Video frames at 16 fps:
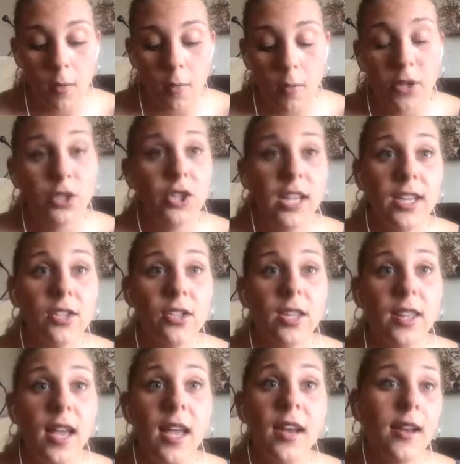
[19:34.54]
But changing
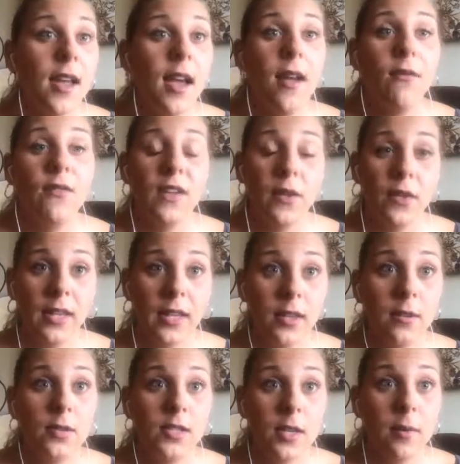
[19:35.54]
that and not feeling
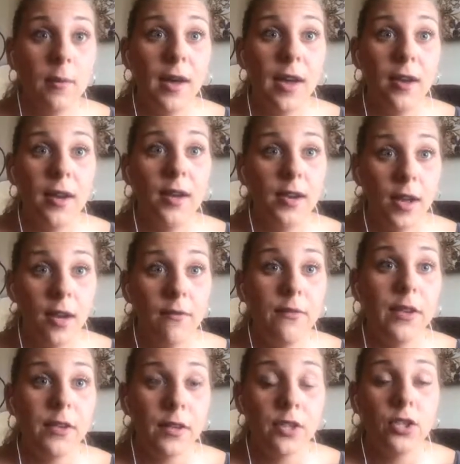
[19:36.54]
guilty about it and not
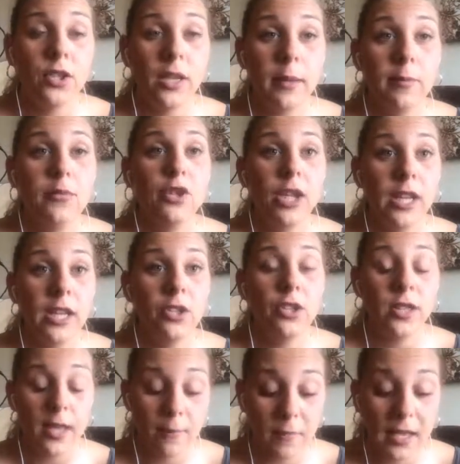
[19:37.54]
feeling ashamed,
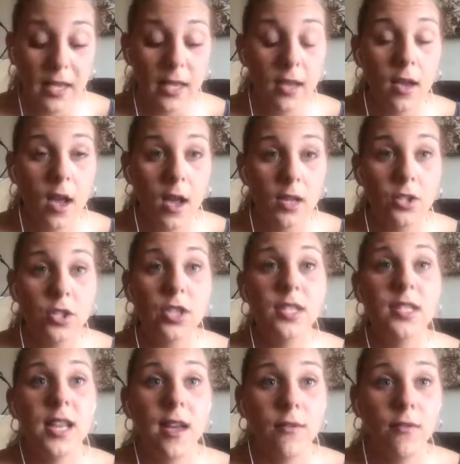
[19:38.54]
changing that, making
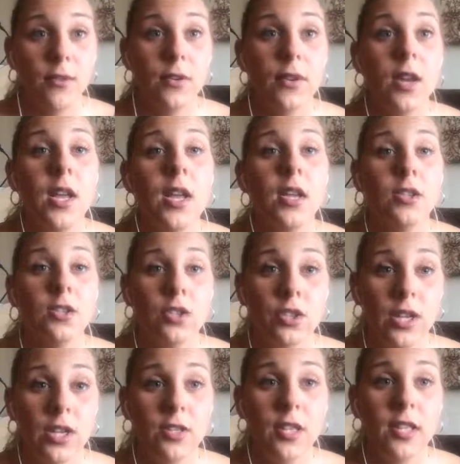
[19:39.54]
conscious effort to
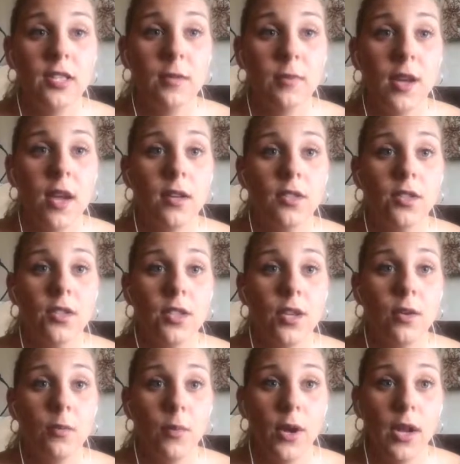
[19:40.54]
change that subconscious in
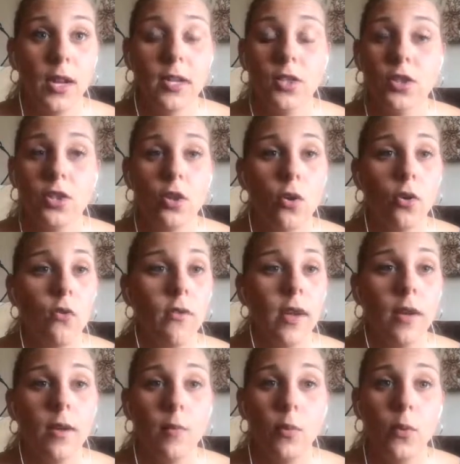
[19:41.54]
your brain. It's so
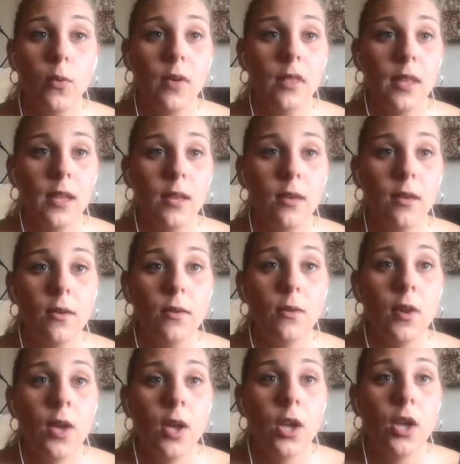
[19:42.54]
very important that you
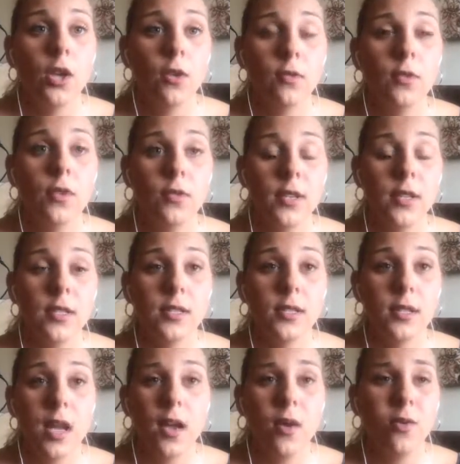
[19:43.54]
you do this
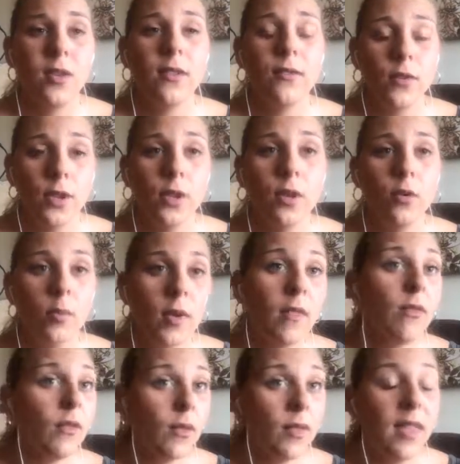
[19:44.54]
not only for you, but
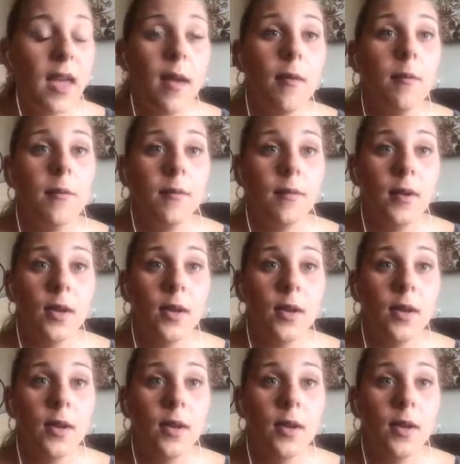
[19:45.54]
for them,